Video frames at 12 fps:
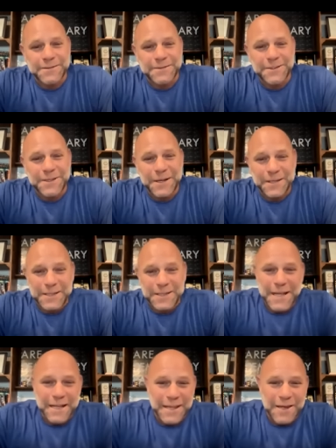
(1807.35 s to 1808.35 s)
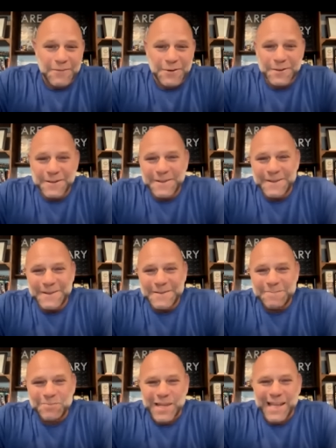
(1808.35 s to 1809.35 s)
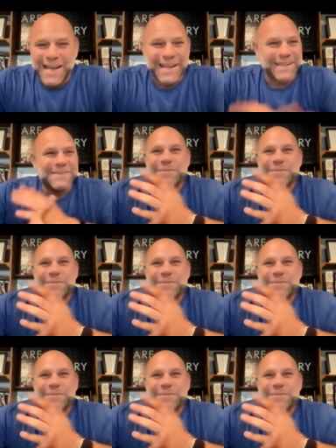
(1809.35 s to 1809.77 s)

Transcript: You know, I need that level, and